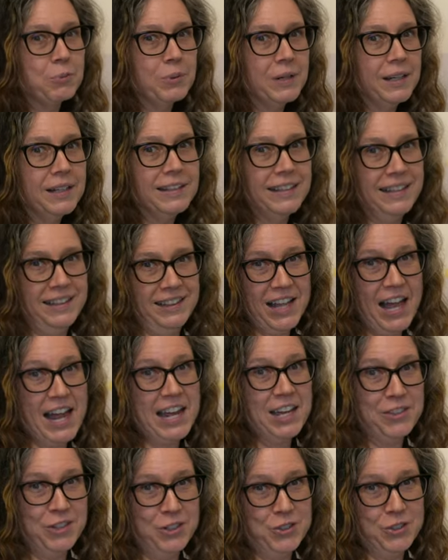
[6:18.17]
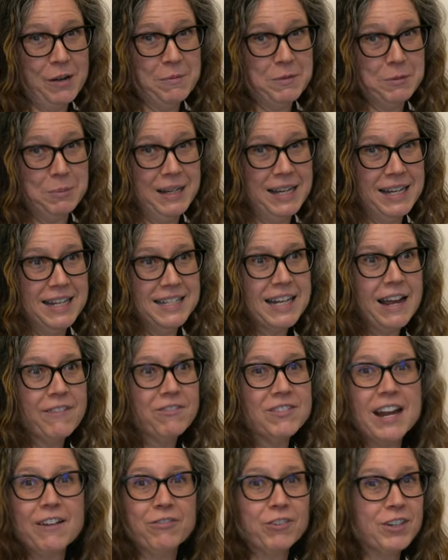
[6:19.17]
really like the drips because I've
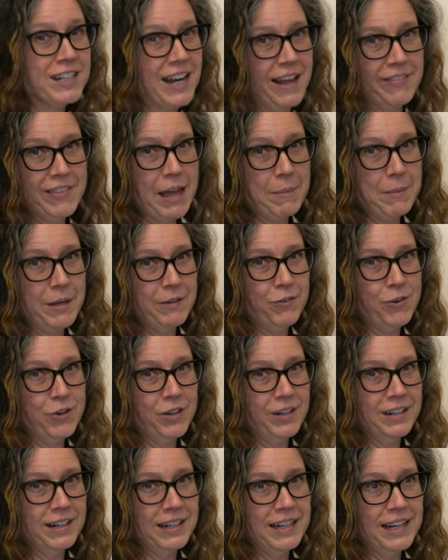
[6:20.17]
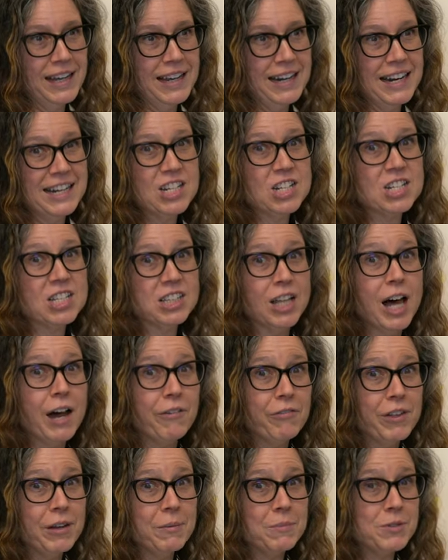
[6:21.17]
never done that before and I just
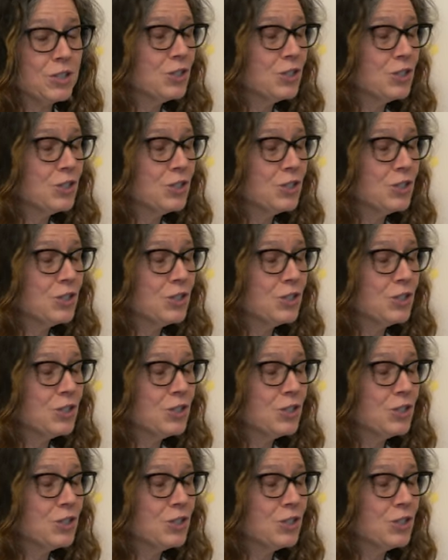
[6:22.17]
love them.